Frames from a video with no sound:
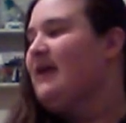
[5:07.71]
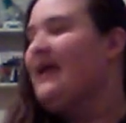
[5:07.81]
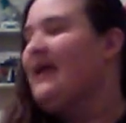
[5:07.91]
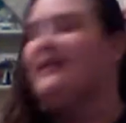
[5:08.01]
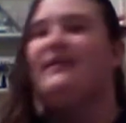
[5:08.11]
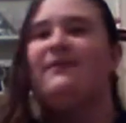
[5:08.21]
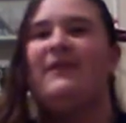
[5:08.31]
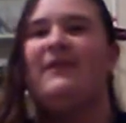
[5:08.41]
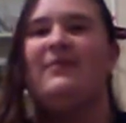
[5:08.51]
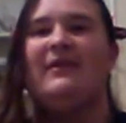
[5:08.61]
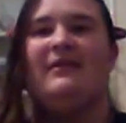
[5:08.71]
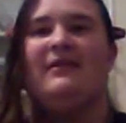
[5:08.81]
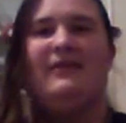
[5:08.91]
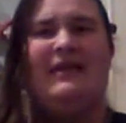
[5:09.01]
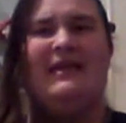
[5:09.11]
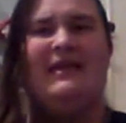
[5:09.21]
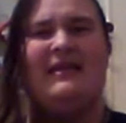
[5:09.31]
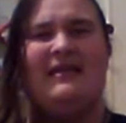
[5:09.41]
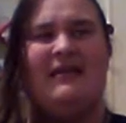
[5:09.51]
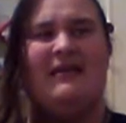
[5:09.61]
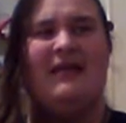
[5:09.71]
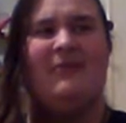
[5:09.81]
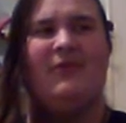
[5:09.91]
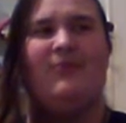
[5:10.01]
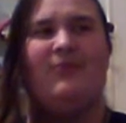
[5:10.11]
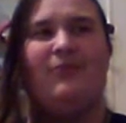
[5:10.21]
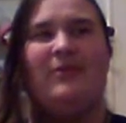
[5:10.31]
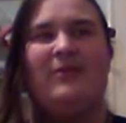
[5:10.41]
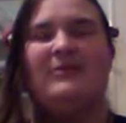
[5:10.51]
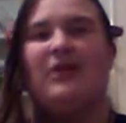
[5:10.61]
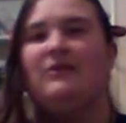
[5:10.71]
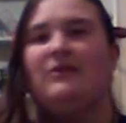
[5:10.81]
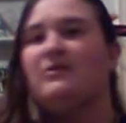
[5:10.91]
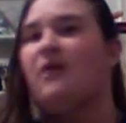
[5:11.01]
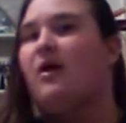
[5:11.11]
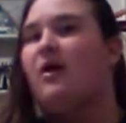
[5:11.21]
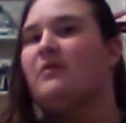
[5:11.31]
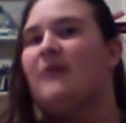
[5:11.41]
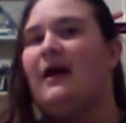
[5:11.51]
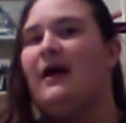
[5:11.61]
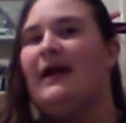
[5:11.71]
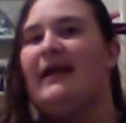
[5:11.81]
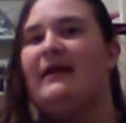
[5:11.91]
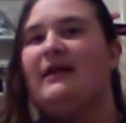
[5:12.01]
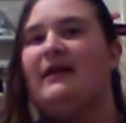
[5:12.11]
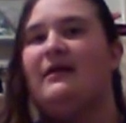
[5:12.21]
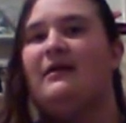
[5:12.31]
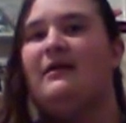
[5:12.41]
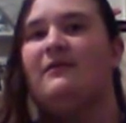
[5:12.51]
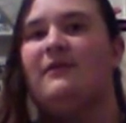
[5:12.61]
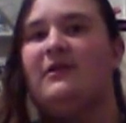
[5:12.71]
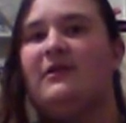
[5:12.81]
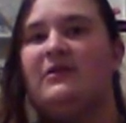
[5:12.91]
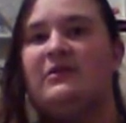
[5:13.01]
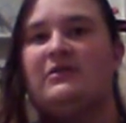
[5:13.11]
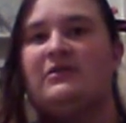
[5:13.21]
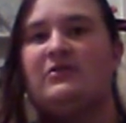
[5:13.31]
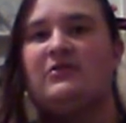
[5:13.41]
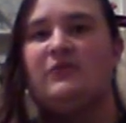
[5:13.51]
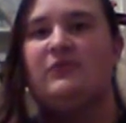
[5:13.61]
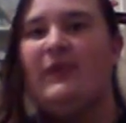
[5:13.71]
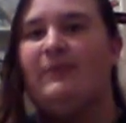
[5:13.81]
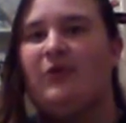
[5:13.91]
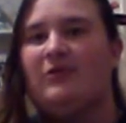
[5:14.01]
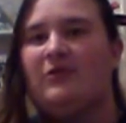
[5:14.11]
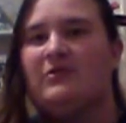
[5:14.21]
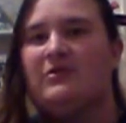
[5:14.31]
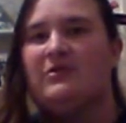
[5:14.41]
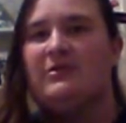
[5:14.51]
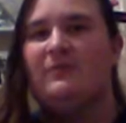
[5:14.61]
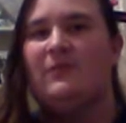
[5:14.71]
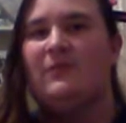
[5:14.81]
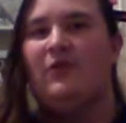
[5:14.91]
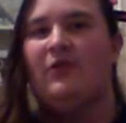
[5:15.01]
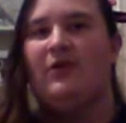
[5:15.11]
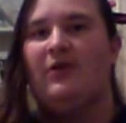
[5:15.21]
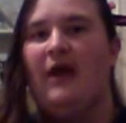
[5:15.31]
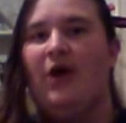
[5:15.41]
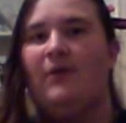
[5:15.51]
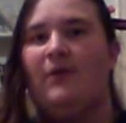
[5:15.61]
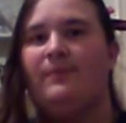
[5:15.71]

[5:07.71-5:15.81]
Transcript: And his family, he comes from pretty much a long line of sweepers or a